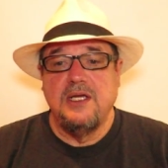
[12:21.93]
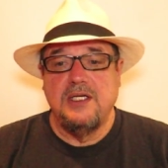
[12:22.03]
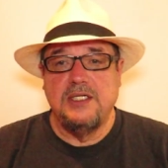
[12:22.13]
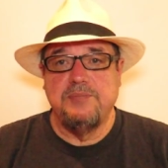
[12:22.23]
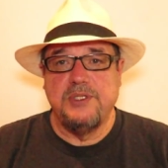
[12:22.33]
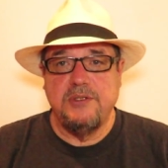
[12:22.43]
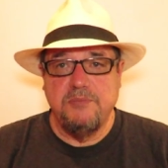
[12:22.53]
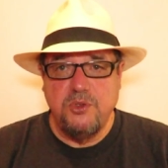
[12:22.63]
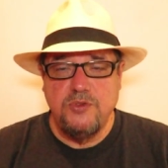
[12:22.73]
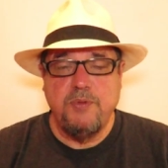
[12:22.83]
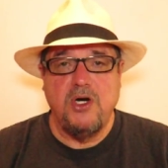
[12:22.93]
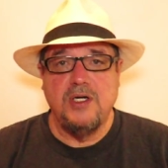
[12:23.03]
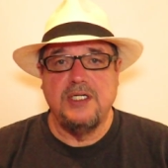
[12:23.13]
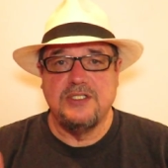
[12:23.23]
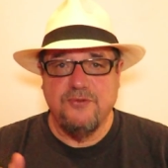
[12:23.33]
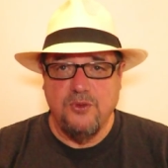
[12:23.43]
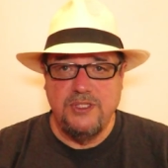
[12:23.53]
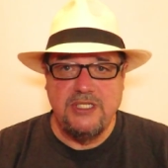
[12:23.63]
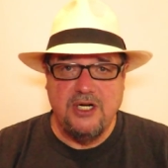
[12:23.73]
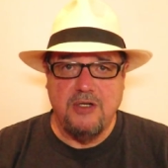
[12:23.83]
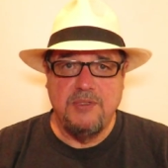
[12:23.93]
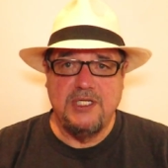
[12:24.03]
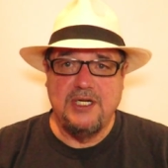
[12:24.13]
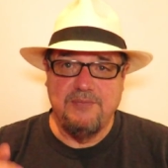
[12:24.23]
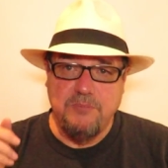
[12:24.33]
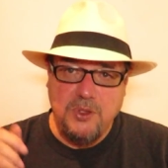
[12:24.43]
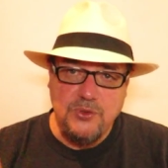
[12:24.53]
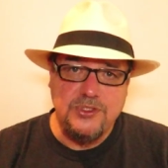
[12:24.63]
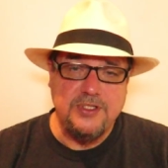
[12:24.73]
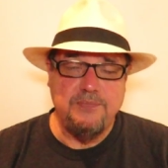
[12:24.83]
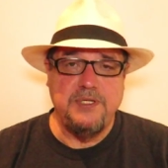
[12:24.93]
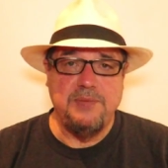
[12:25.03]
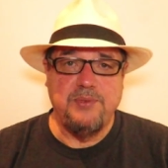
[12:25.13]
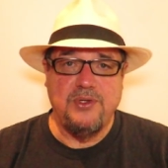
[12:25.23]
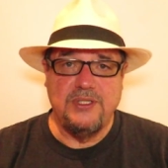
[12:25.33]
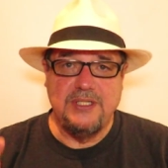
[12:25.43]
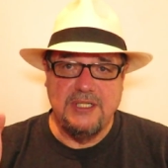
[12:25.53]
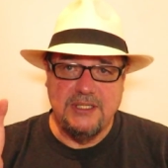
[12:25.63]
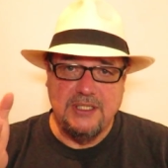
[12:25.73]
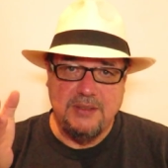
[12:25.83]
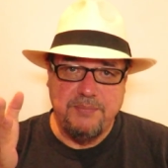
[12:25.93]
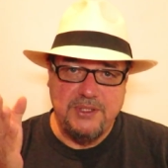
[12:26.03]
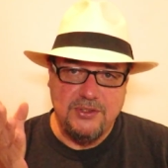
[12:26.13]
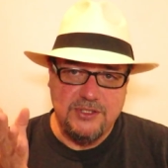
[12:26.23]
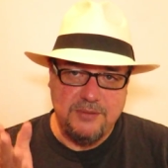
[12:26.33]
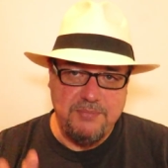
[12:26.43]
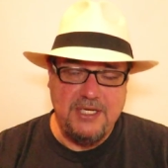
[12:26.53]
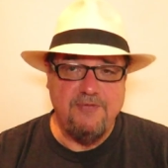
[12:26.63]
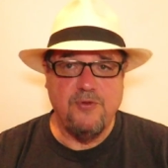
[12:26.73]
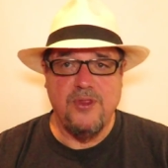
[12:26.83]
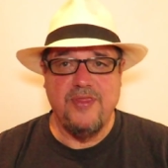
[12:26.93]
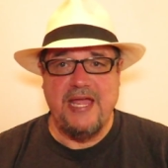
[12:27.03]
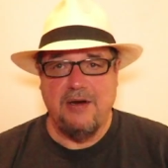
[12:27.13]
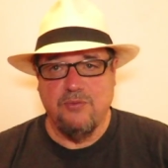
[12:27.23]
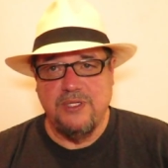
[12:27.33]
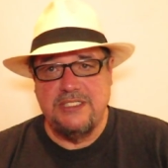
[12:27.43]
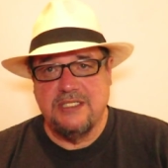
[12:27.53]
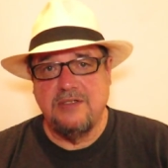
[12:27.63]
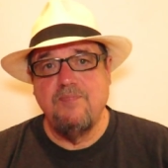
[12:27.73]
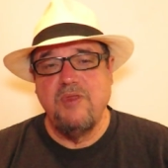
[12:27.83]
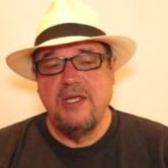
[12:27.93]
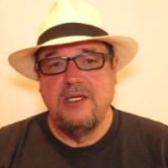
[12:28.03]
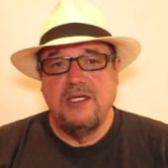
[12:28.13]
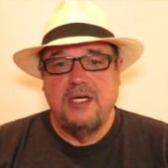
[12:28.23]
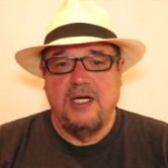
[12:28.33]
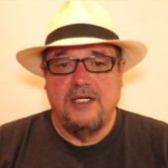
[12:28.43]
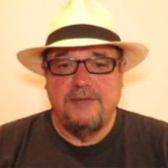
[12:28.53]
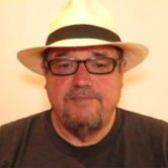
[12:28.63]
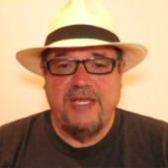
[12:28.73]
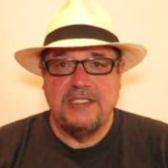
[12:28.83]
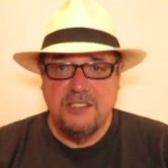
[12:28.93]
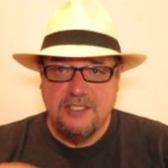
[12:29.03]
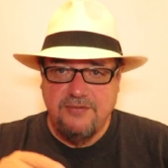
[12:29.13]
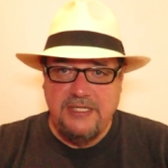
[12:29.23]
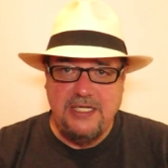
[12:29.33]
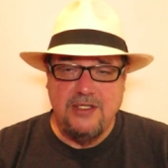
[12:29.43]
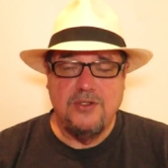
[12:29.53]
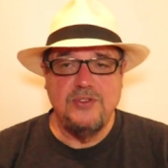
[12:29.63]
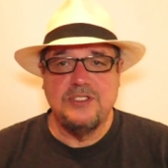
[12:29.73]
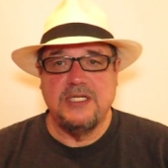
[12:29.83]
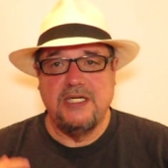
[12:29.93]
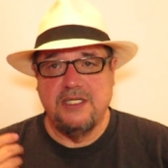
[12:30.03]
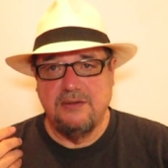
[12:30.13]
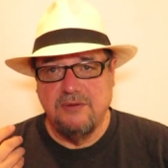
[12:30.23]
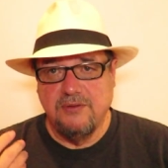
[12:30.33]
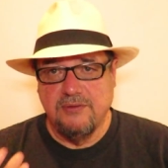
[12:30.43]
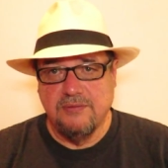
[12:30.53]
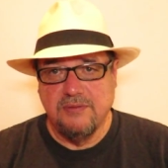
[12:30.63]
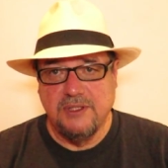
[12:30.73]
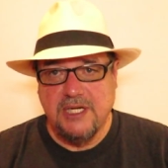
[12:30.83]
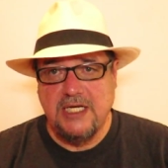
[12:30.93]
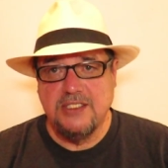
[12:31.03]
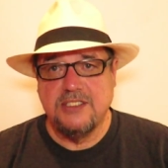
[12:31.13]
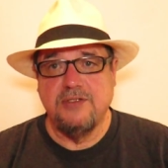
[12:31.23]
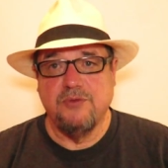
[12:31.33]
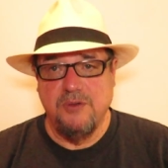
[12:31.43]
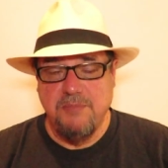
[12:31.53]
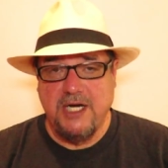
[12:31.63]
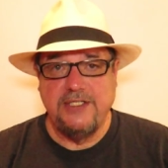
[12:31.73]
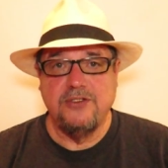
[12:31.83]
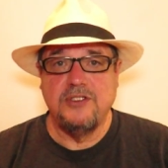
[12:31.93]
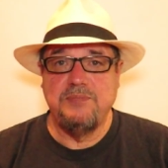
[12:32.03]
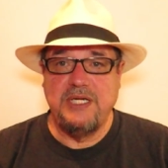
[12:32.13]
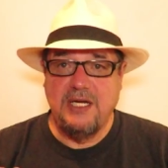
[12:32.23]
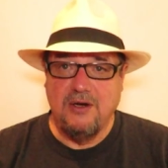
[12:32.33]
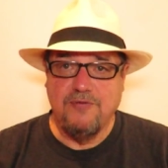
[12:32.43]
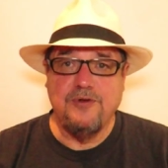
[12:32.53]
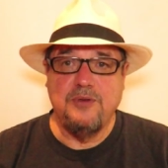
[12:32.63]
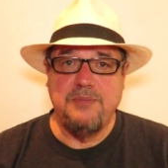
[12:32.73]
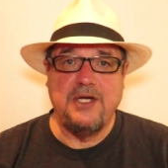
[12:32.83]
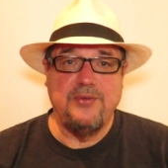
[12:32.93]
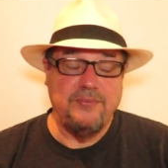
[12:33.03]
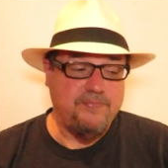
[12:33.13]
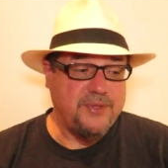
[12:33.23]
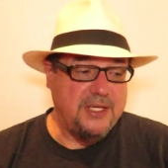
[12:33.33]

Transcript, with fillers: But for the most part, it's for retirement, and most of the people, it appears to be for that reason. Hence the videos and the constant reminder to be careful about